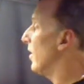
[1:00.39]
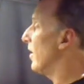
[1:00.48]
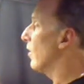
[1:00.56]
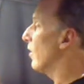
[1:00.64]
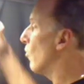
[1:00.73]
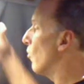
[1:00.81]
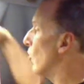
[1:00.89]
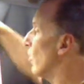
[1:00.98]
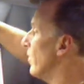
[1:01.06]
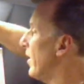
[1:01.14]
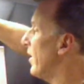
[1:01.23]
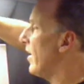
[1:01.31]
in the
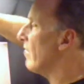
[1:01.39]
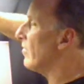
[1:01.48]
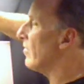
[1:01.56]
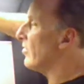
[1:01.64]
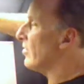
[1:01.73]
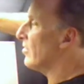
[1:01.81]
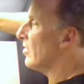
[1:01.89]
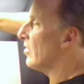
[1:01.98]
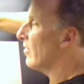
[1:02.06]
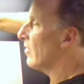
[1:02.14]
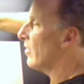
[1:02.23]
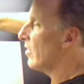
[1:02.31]
corner of the canvases
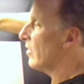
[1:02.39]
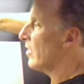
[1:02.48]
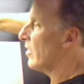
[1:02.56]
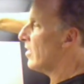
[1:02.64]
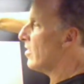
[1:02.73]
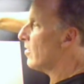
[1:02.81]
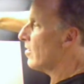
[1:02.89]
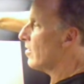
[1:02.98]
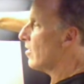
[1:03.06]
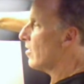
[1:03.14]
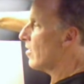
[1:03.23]
here.